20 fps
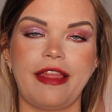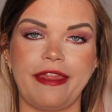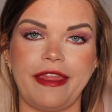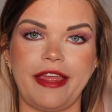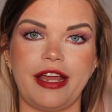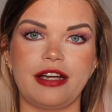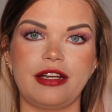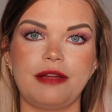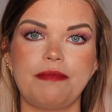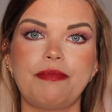
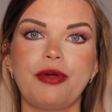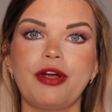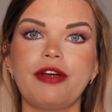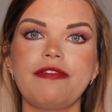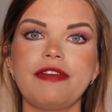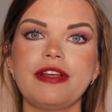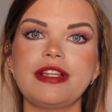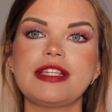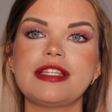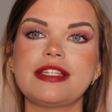They are the
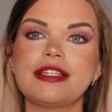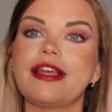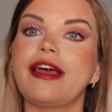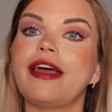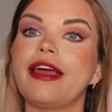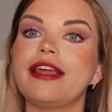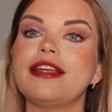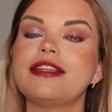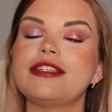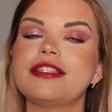perfect
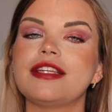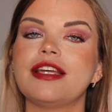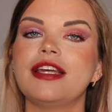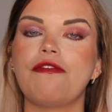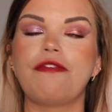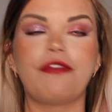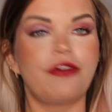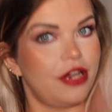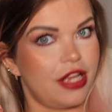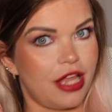size
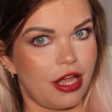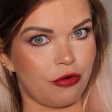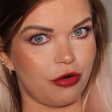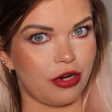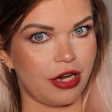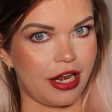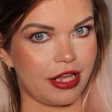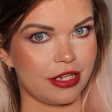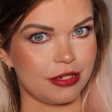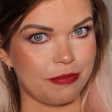for the
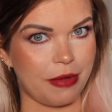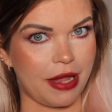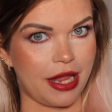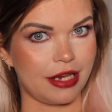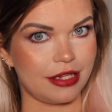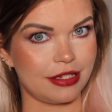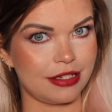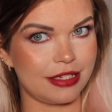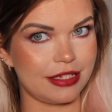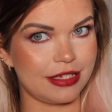Hourglass
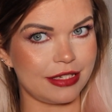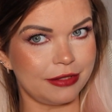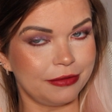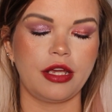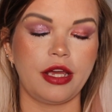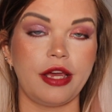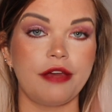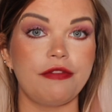palettes.